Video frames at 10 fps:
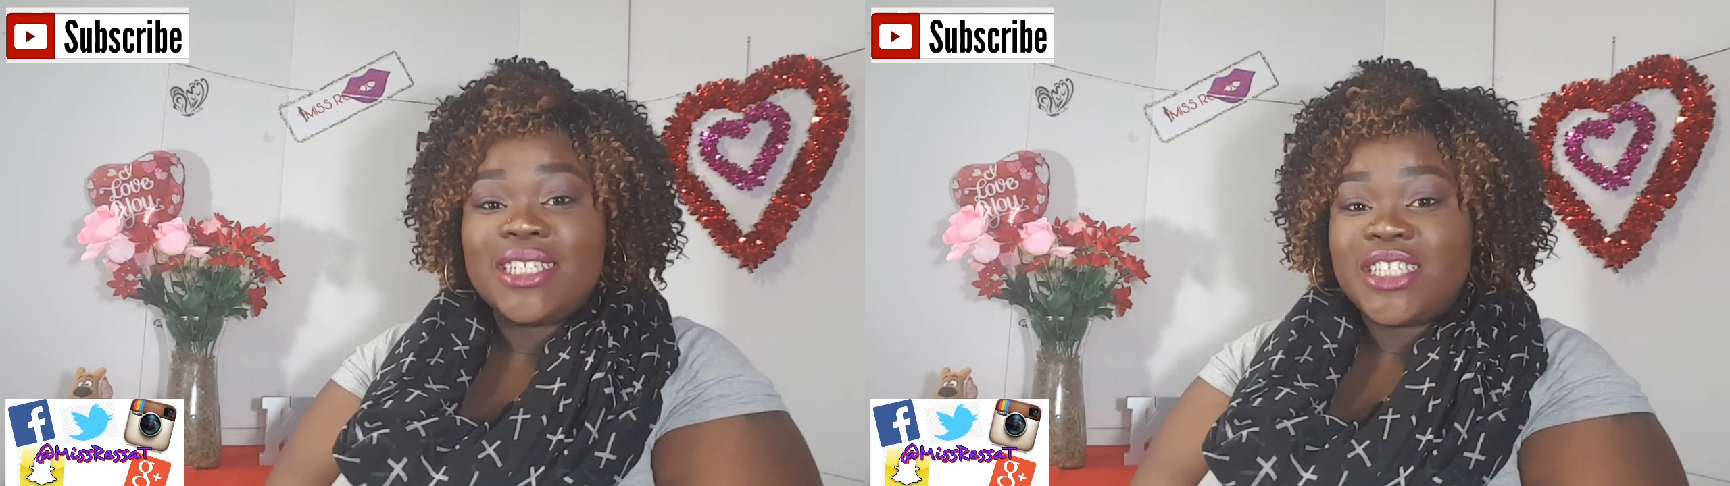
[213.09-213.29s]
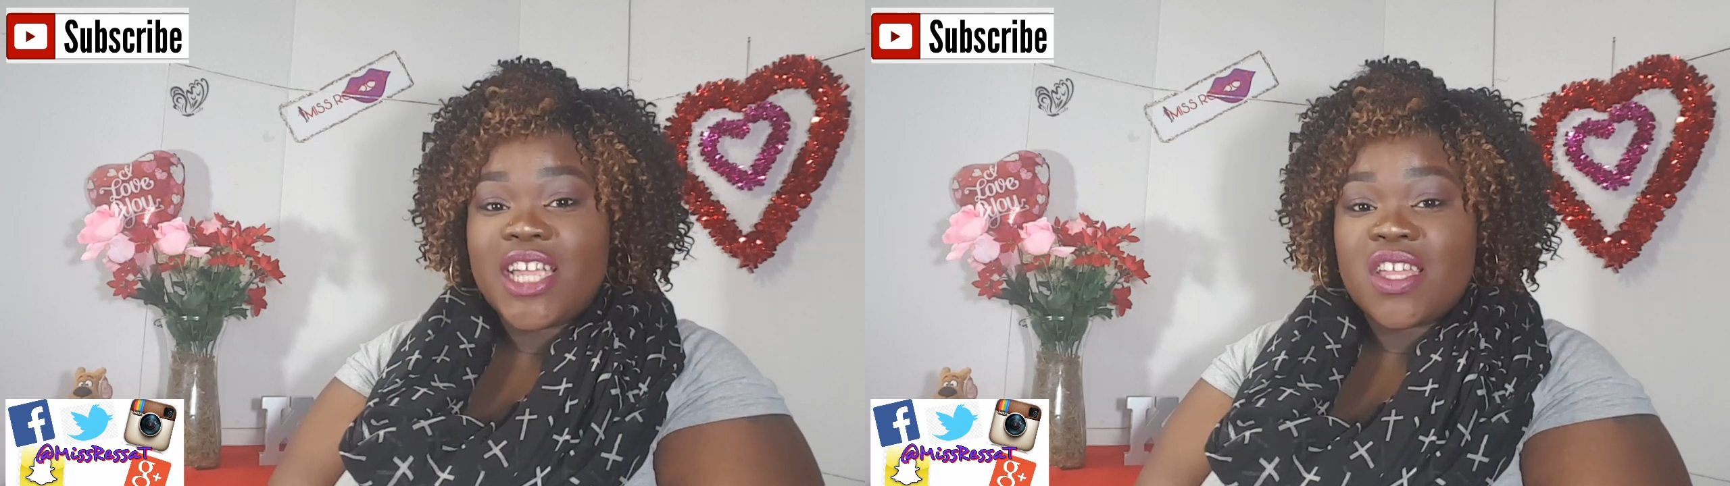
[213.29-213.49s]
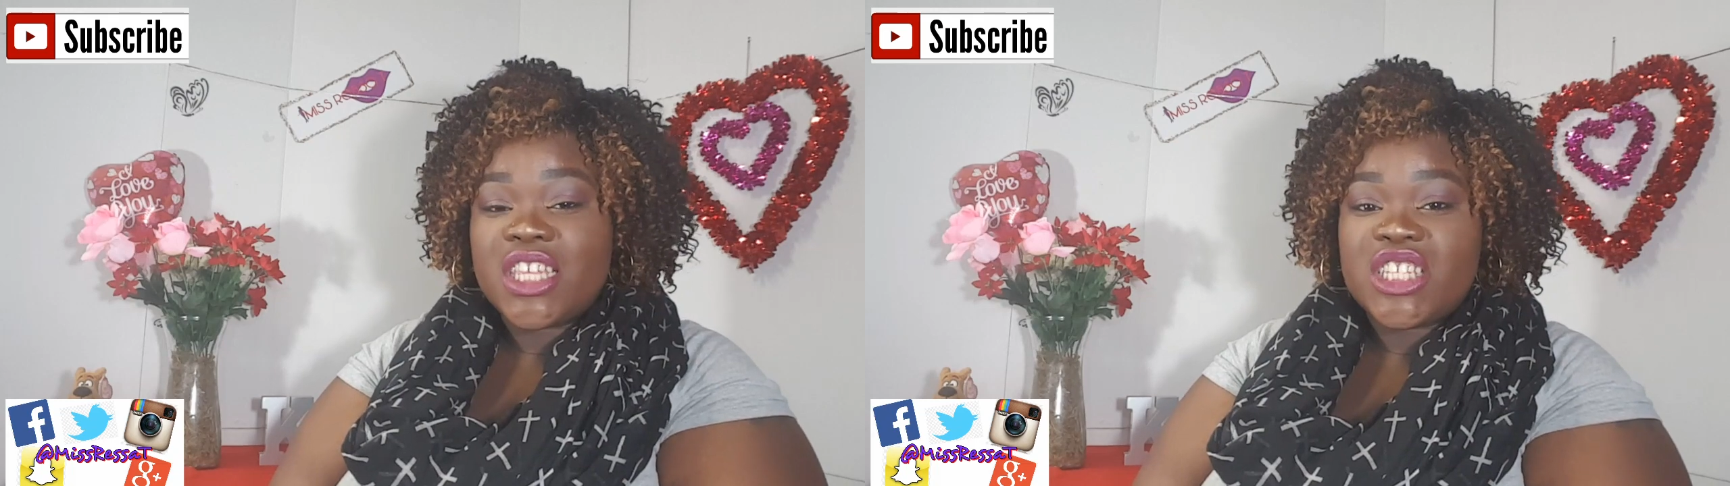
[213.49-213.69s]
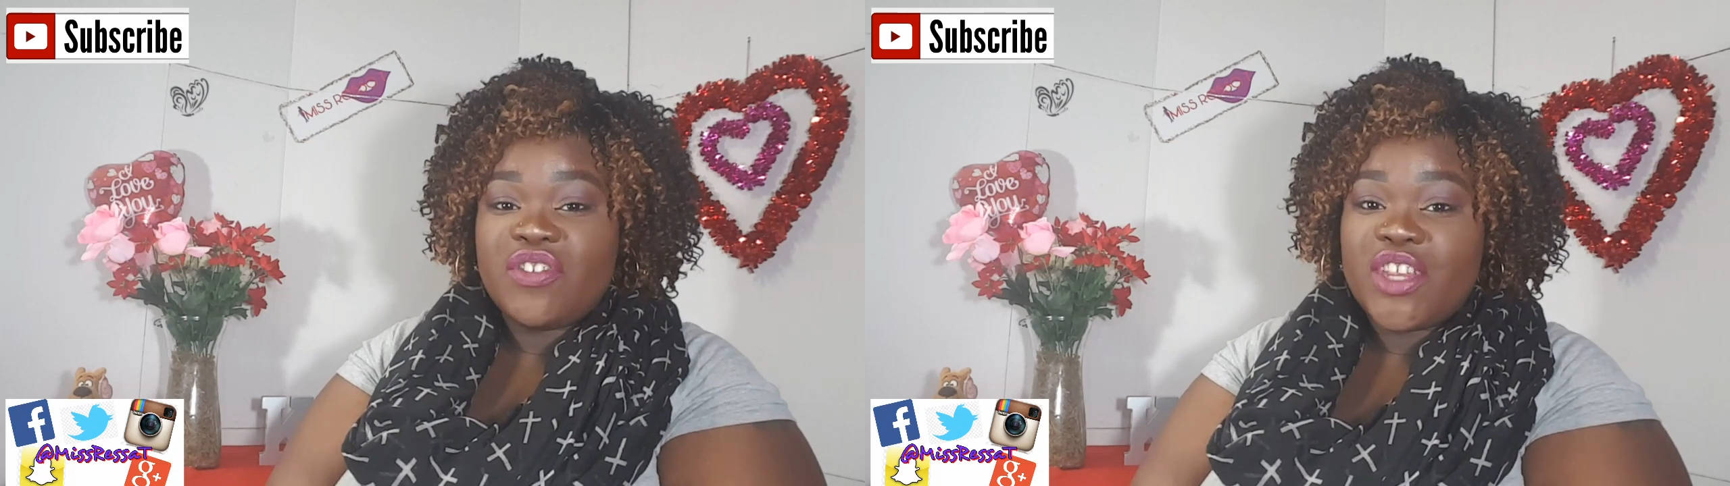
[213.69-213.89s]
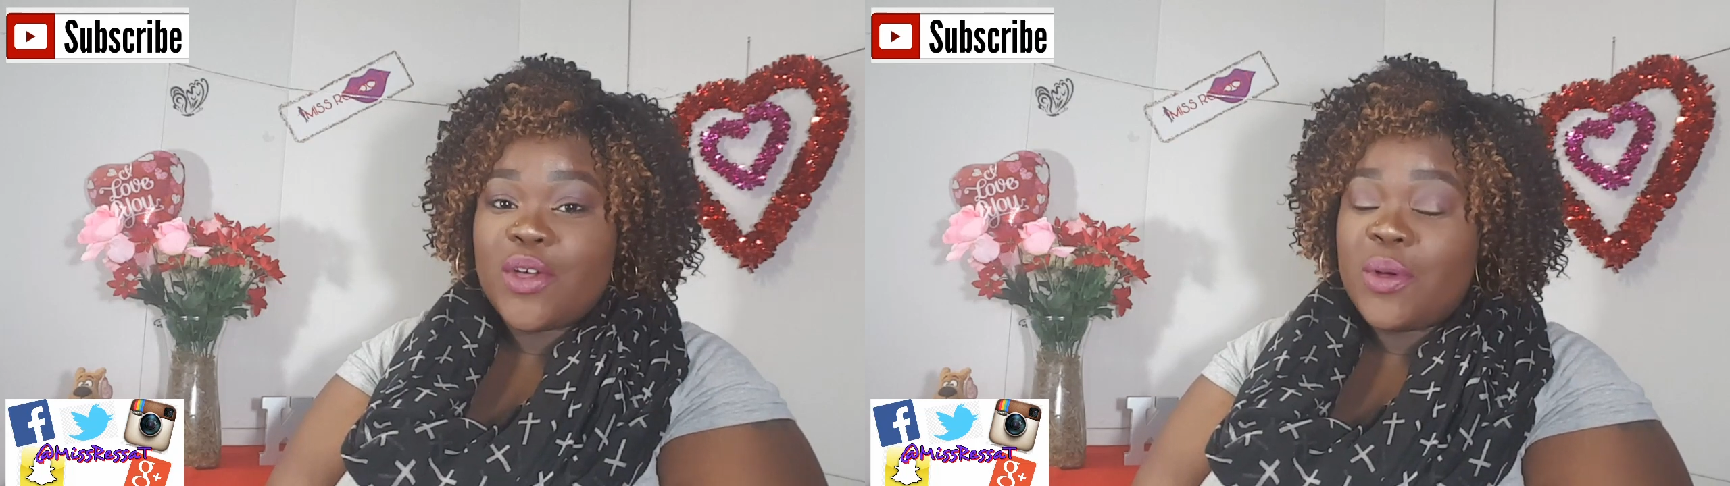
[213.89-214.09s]
And share
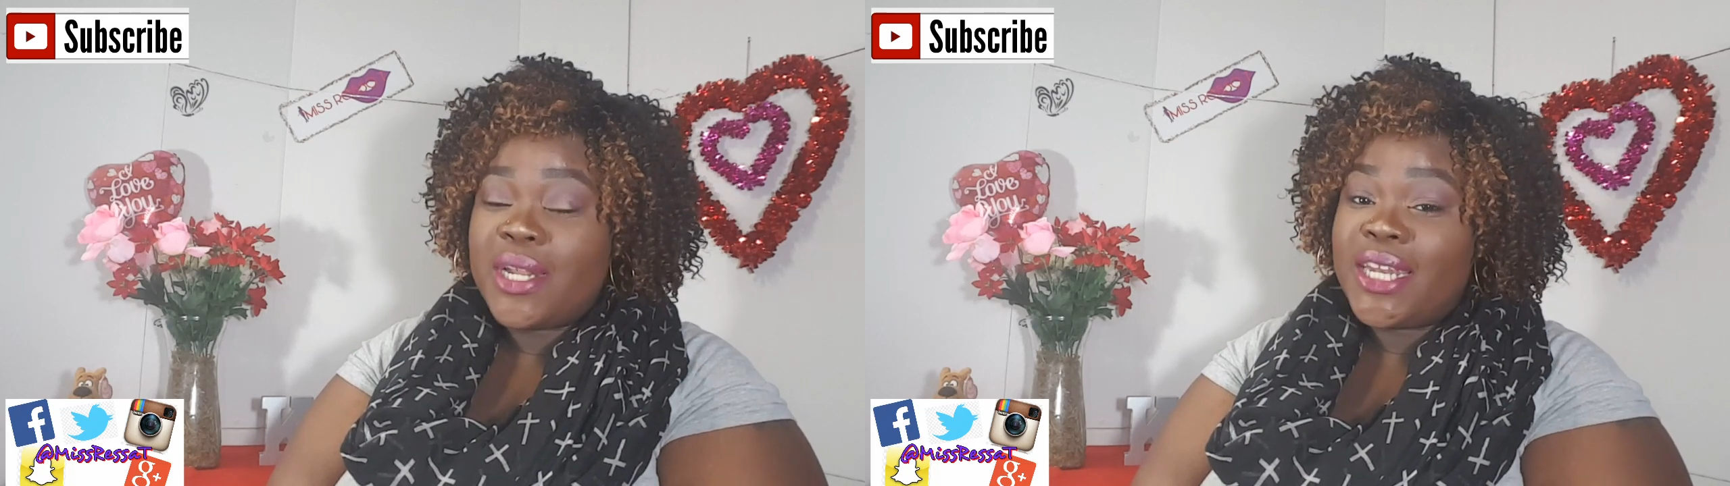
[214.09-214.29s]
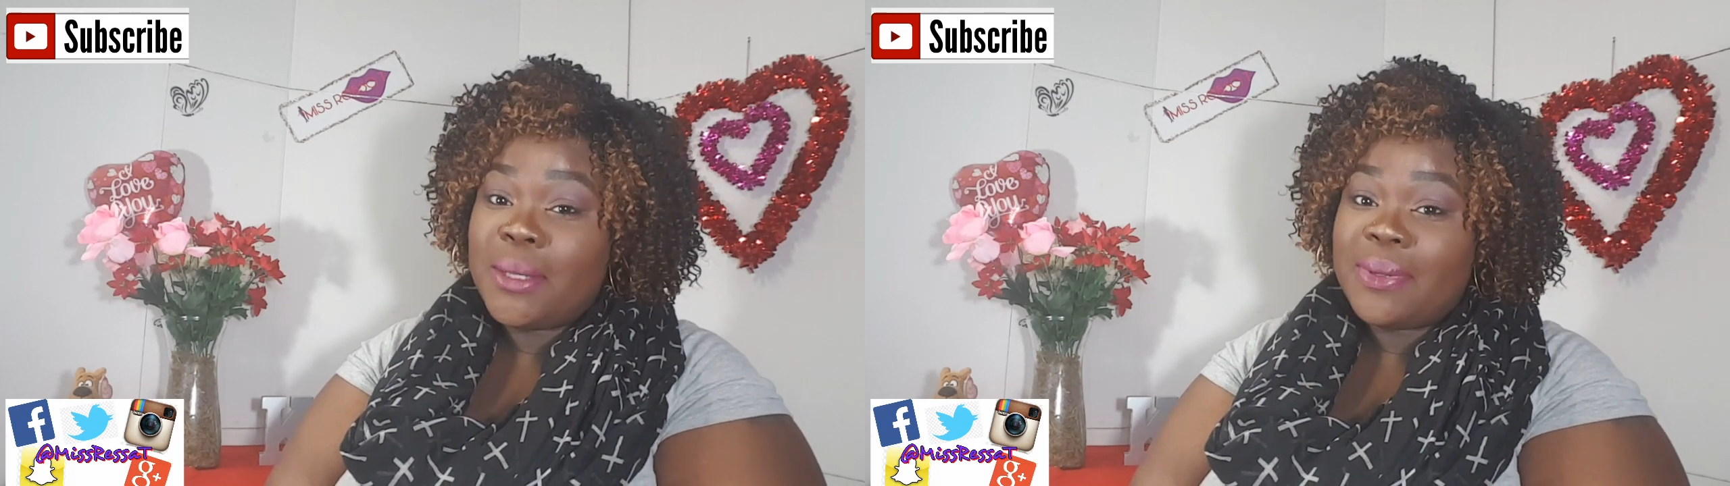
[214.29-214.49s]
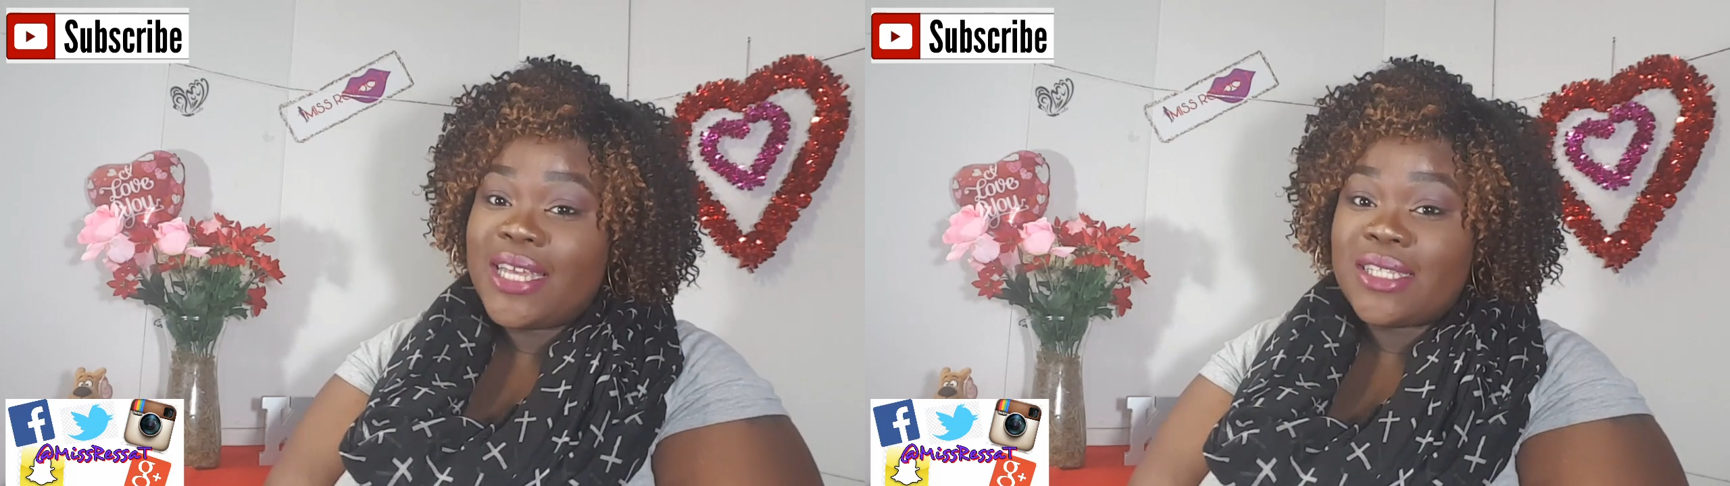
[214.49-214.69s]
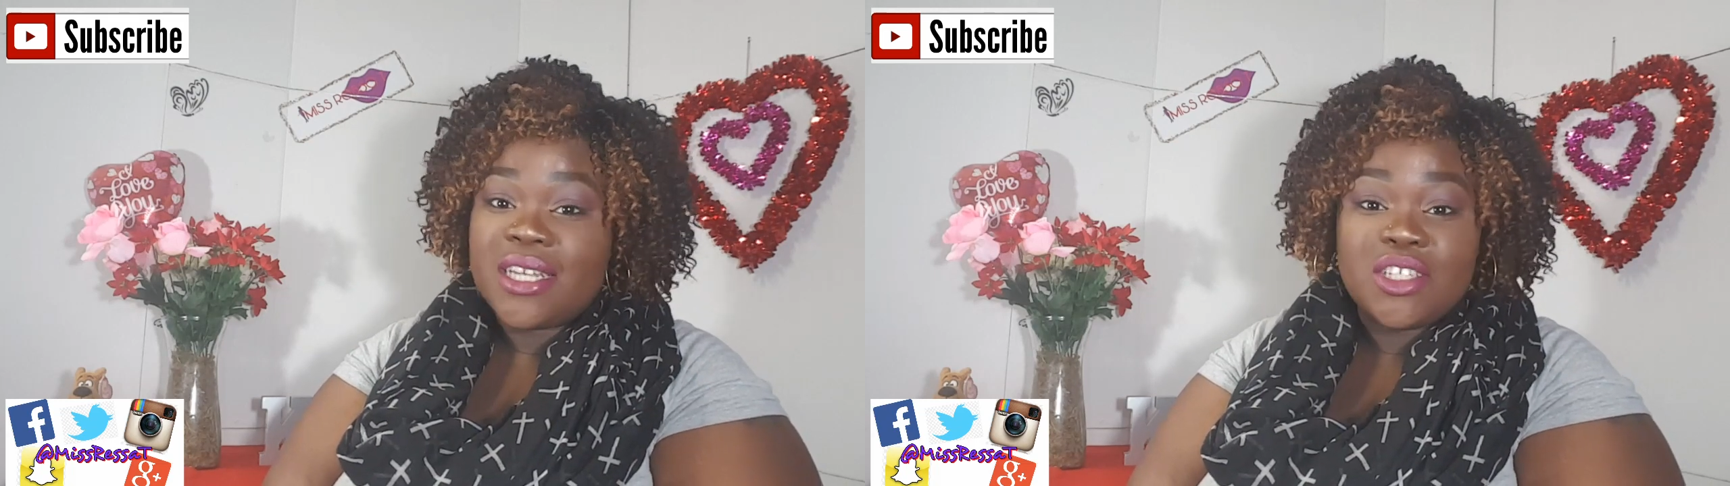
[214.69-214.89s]
this video on any place